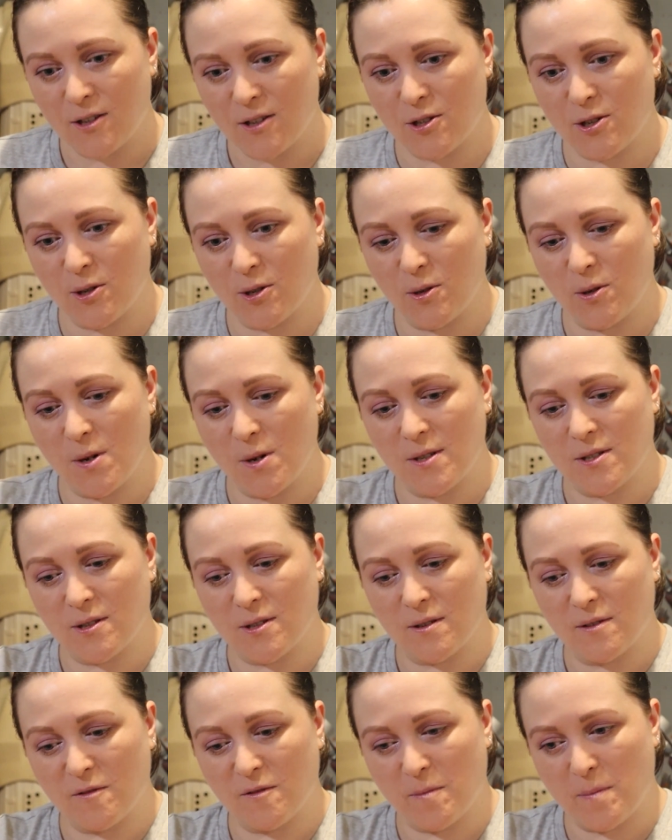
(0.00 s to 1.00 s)
to
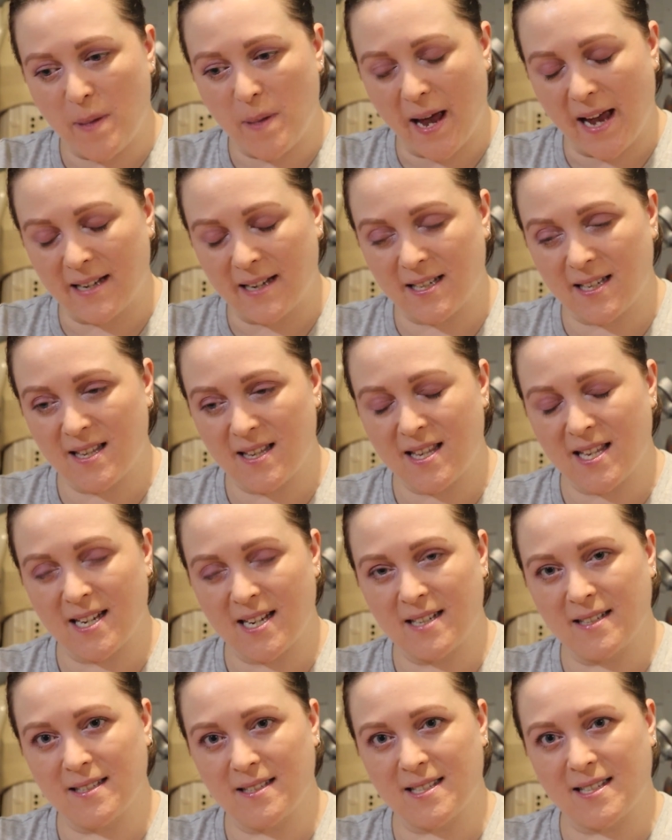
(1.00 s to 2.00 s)
sort of pattern
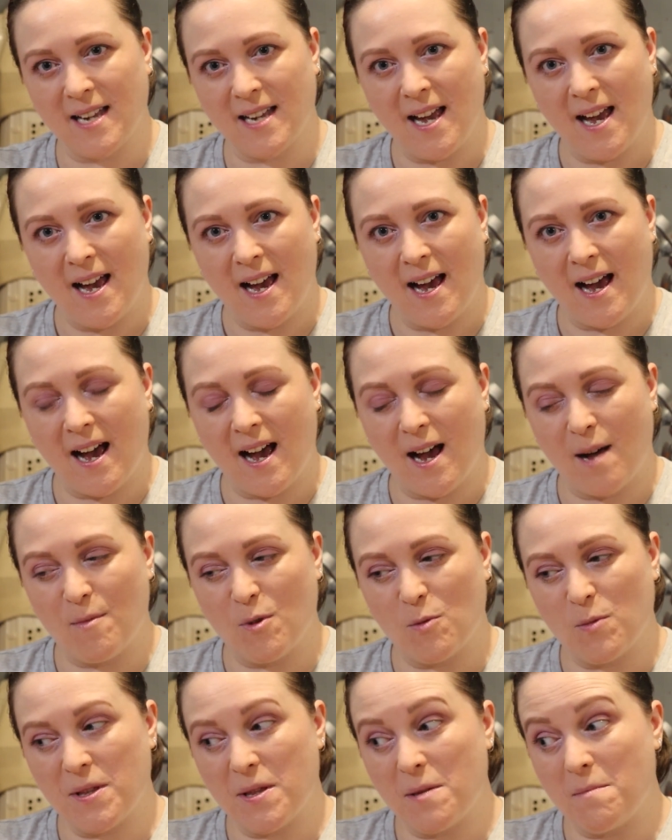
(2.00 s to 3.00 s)
things
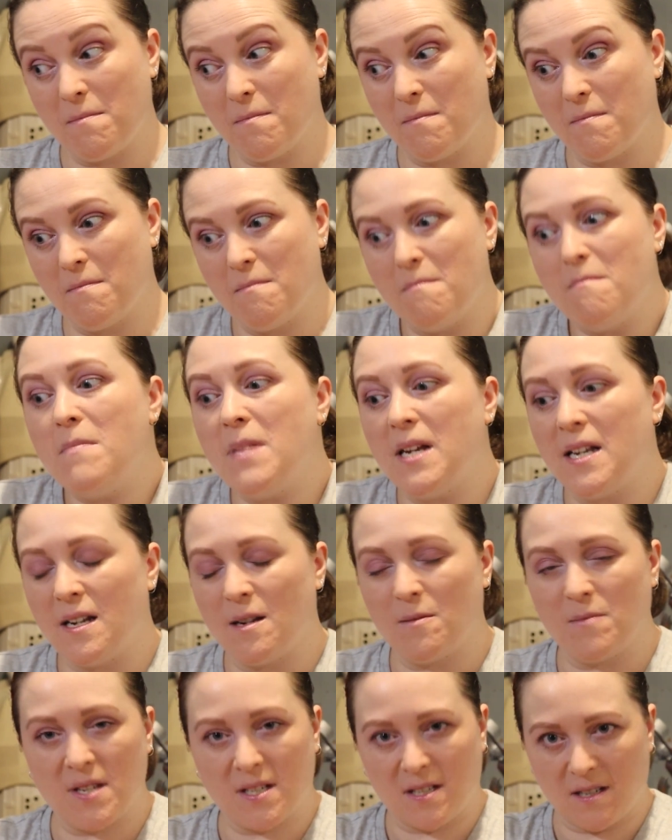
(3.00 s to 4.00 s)
with a
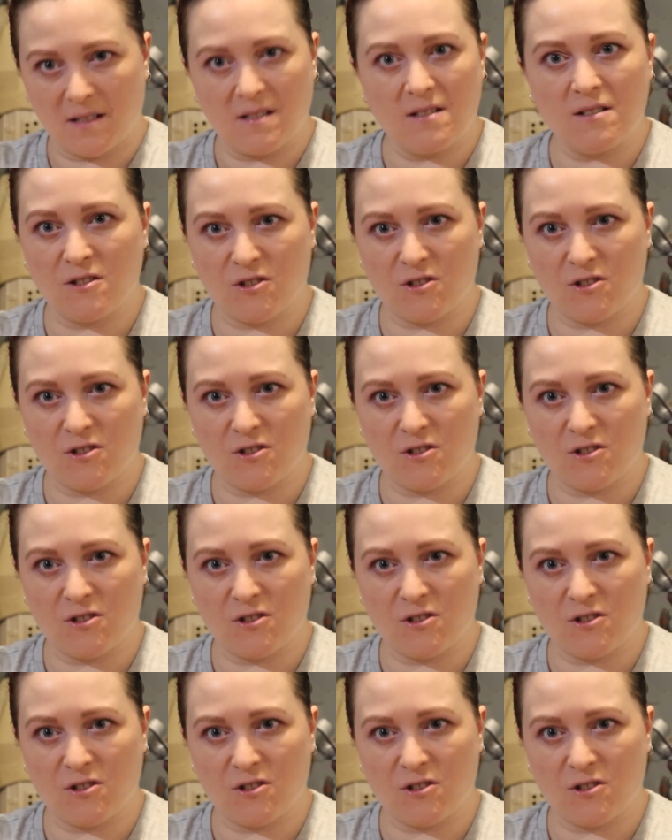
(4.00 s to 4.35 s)
medium that doesn't